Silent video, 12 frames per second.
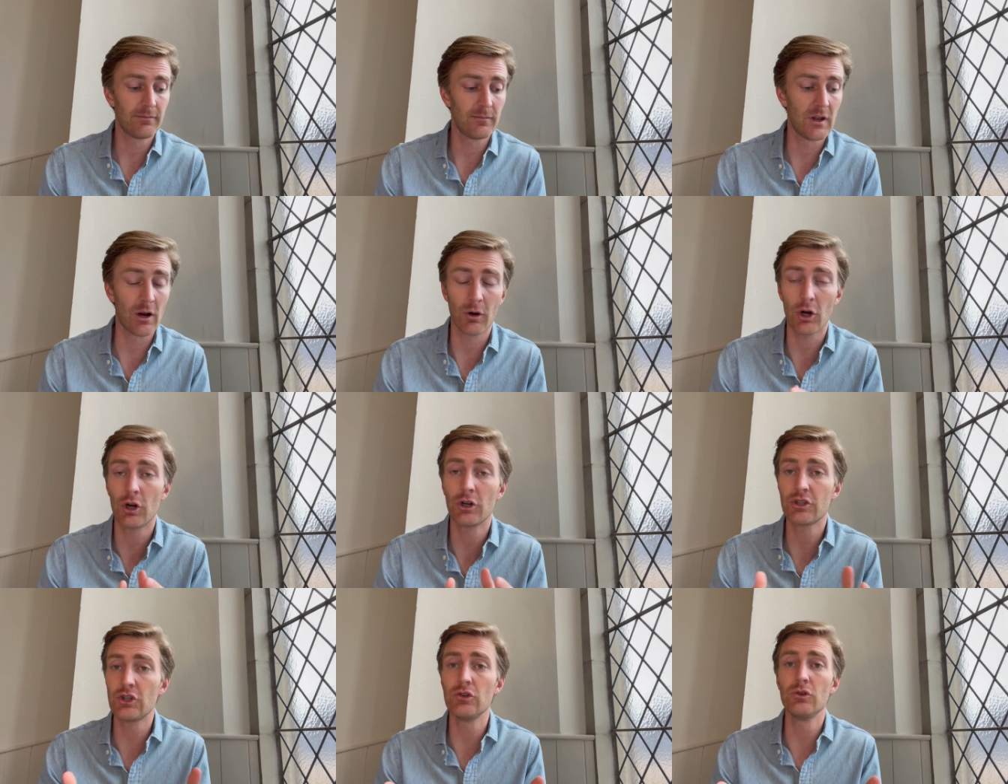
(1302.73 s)
You know, her
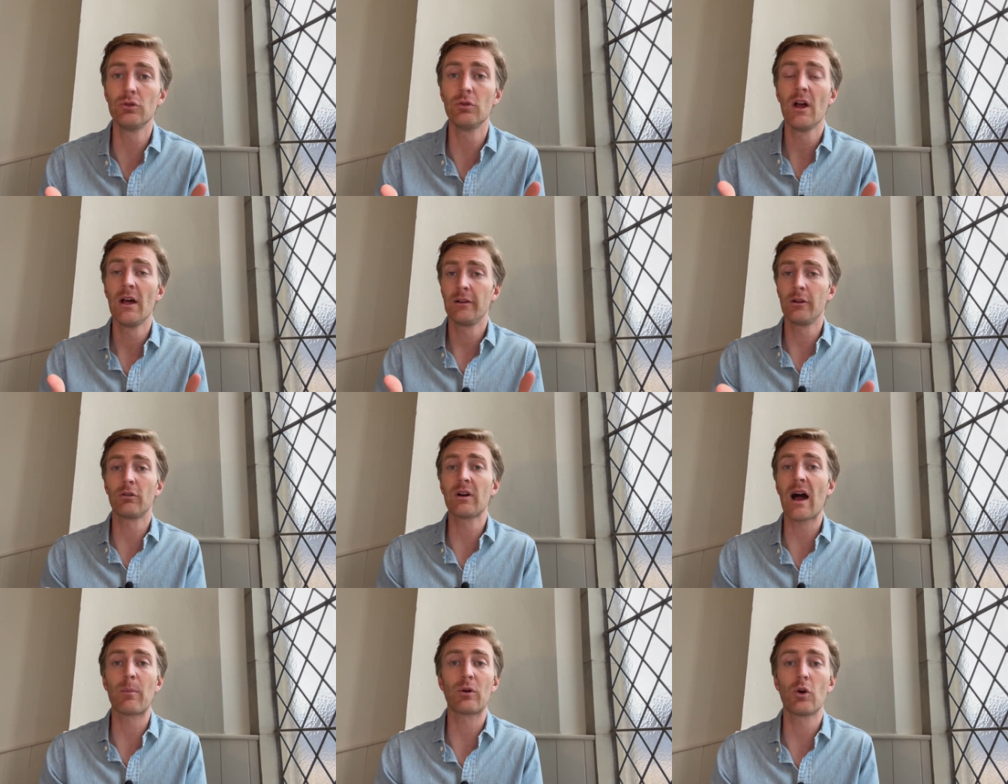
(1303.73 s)
two little
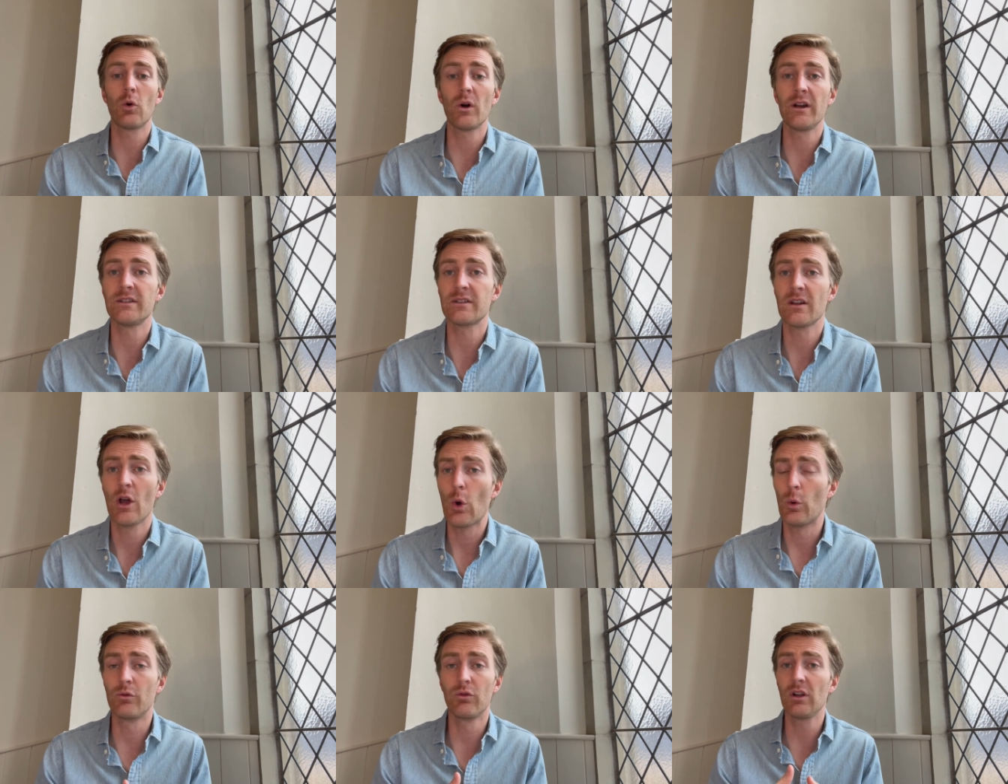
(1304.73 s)
copper coins
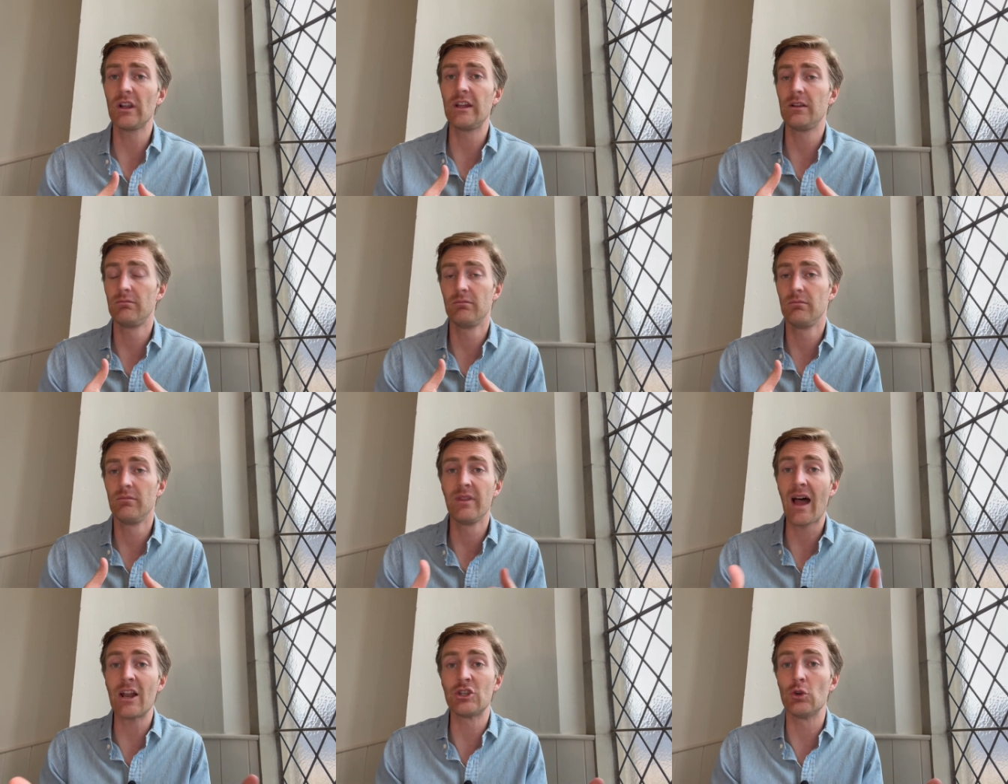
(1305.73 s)
would really
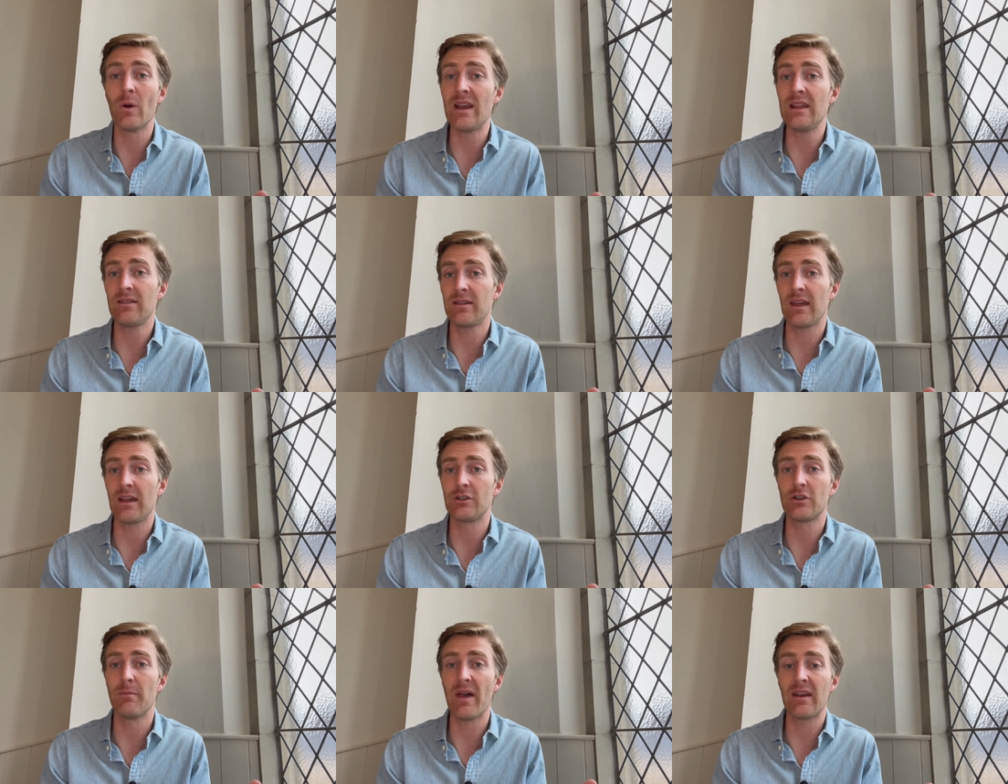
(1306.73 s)
not do anything
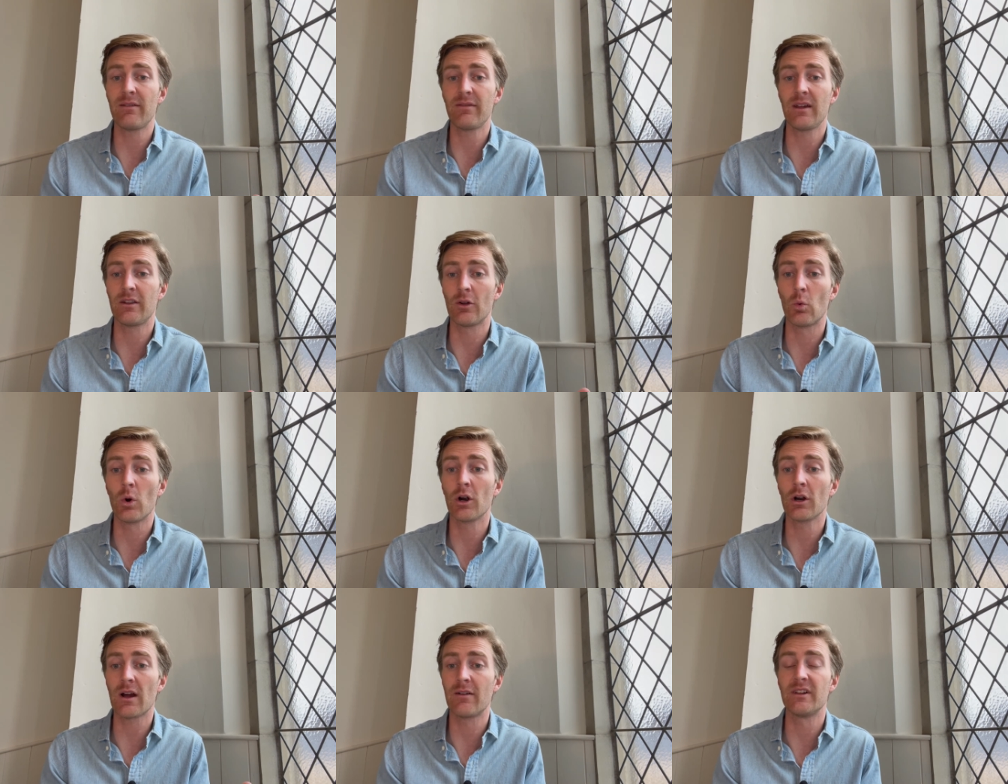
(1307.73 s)
to benefit the
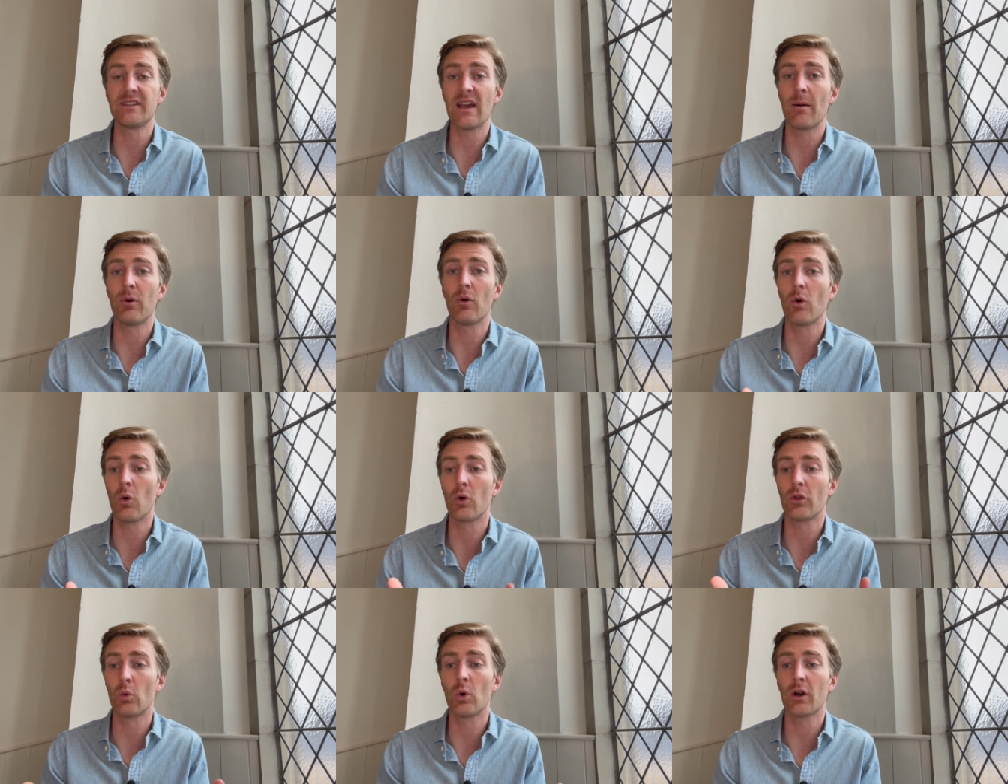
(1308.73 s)
work of the temple or
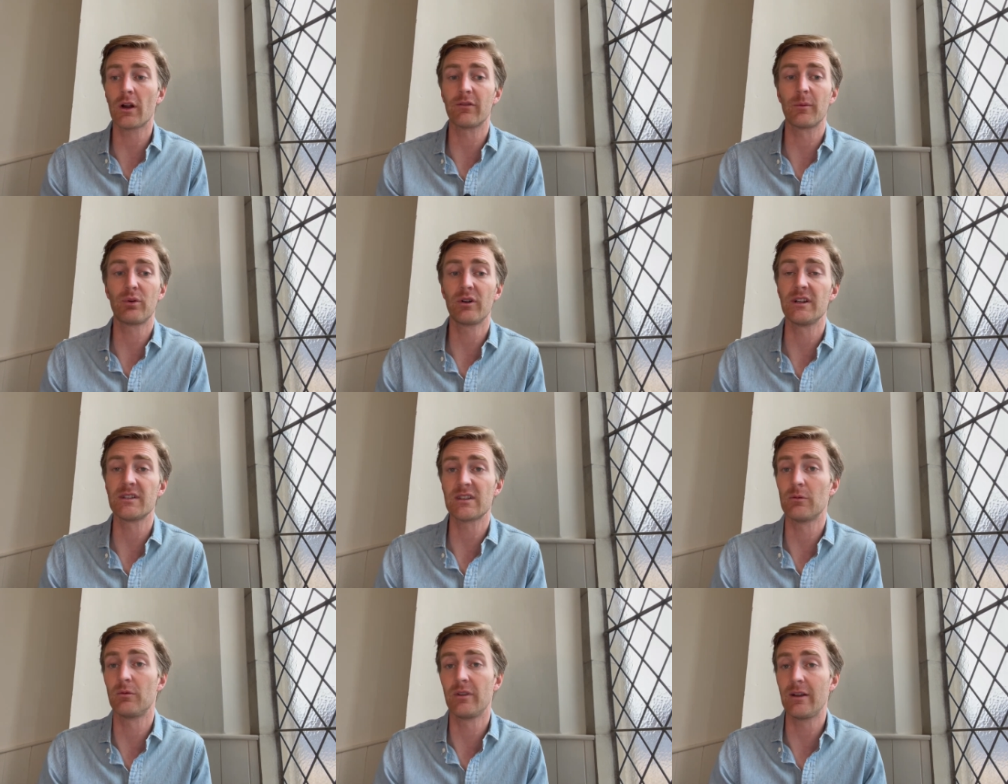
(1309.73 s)
the work of the priests.
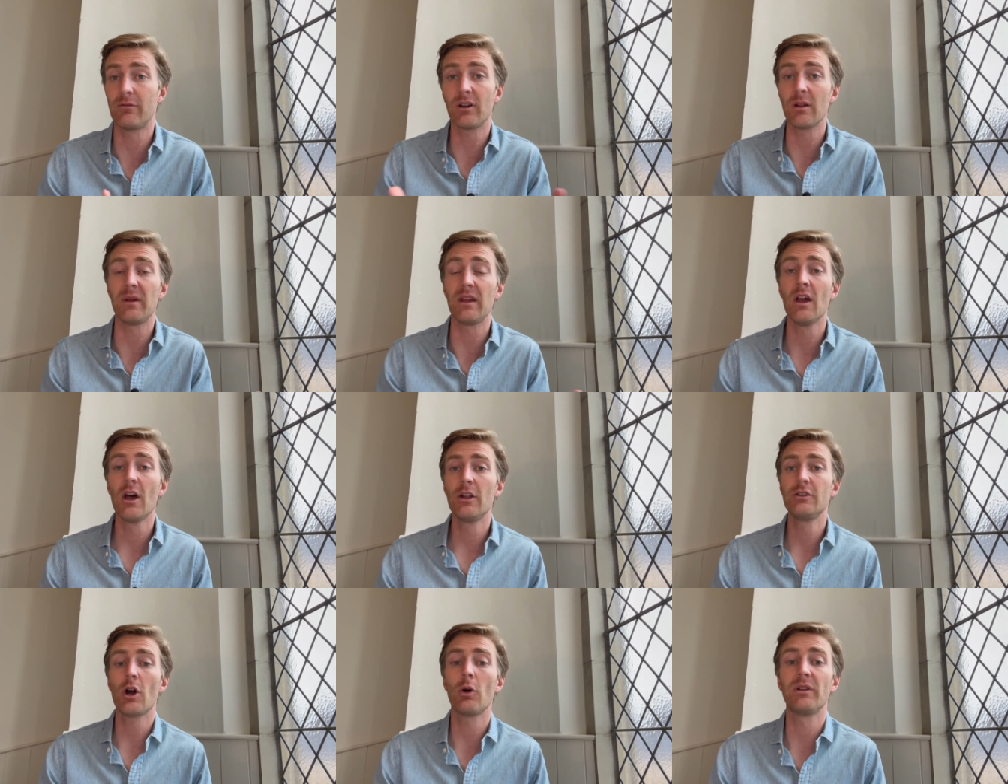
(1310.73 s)
Would, they'd really be
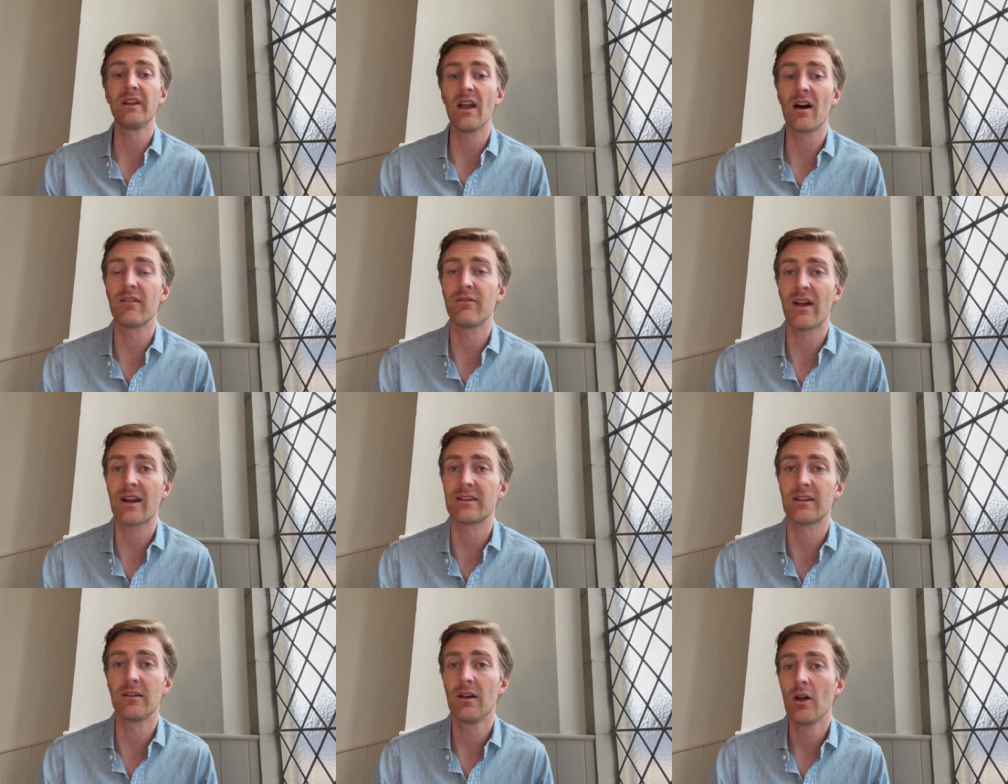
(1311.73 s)
totally
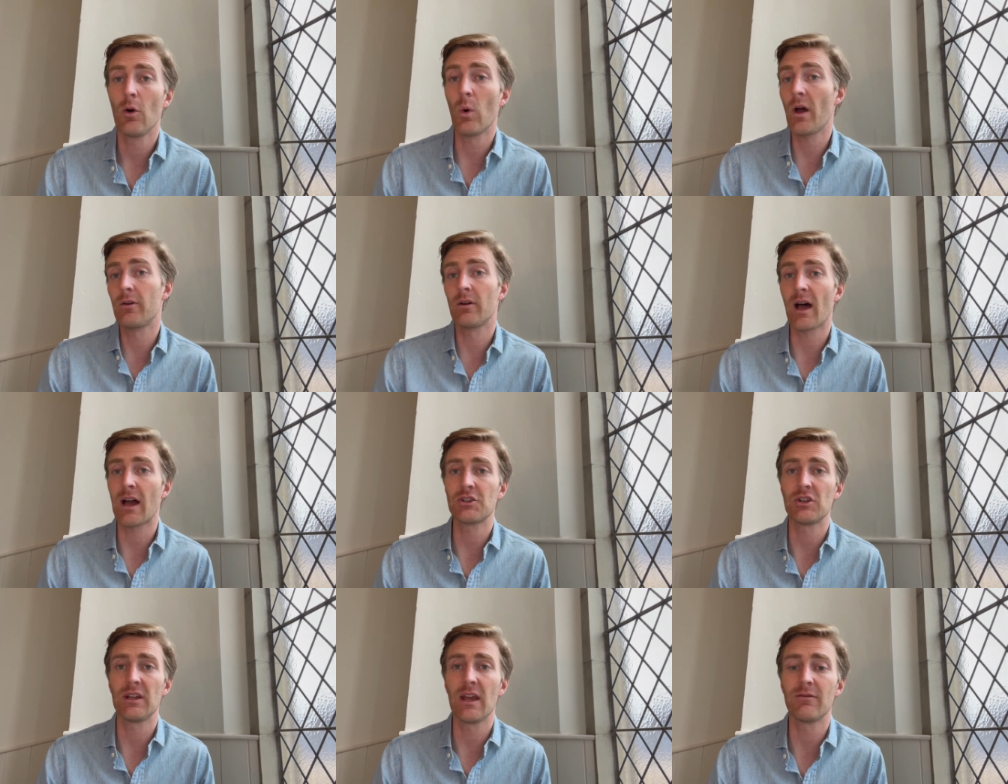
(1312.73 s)
unaffected whether or not
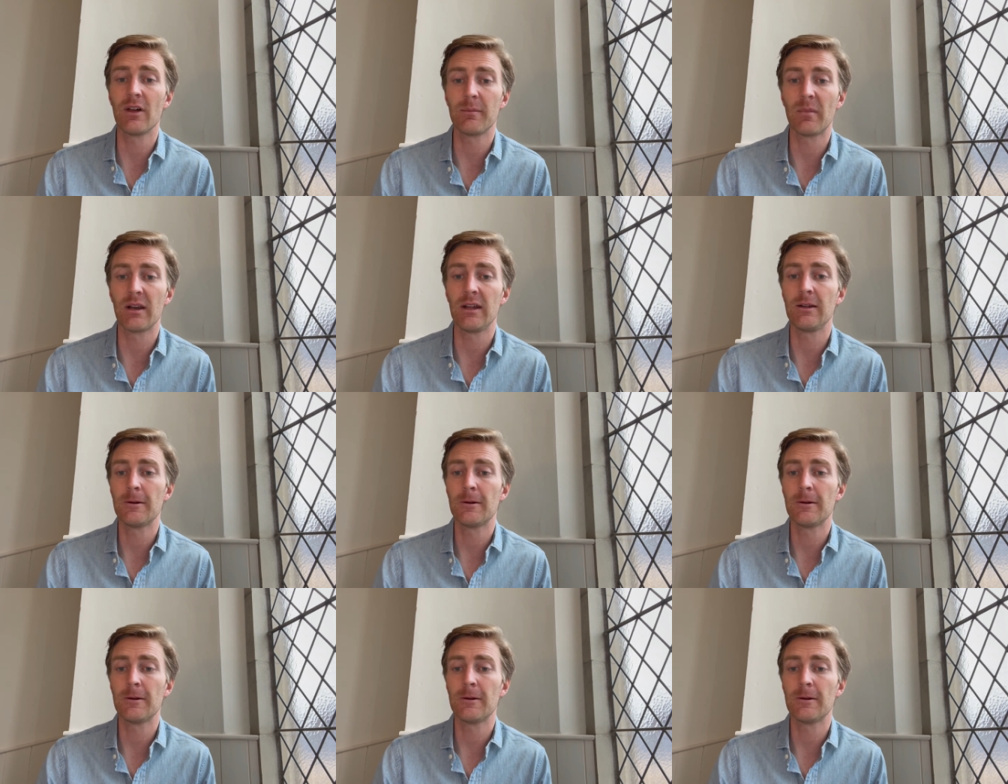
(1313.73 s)
she gave that money.